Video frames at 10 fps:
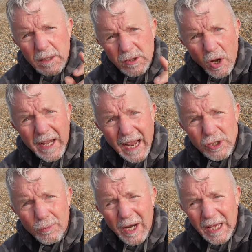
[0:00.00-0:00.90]
start
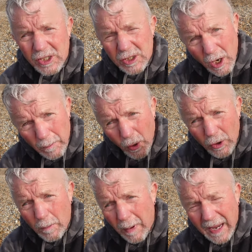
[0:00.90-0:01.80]
catch and release, start
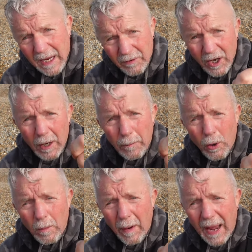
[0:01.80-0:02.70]
putting them back. If you're going to put
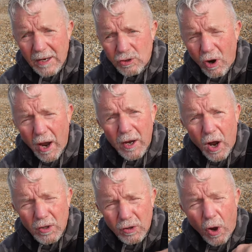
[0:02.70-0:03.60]
them back, try and
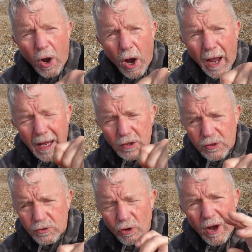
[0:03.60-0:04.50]
not
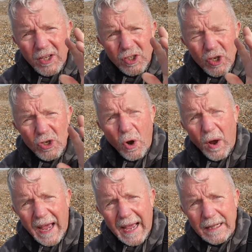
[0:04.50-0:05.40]
try to not
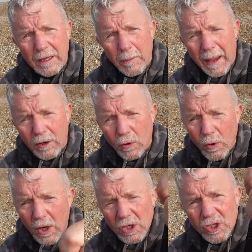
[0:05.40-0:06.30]
handle the mackerel,
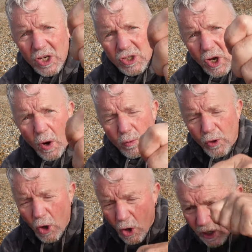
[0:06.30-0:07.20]
just hold
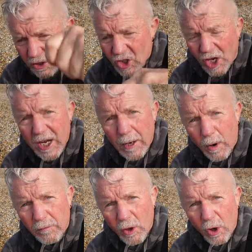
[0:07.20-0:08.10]
the hook and shake them
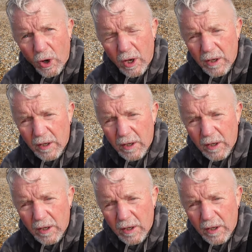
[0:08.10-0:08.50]
off the hook.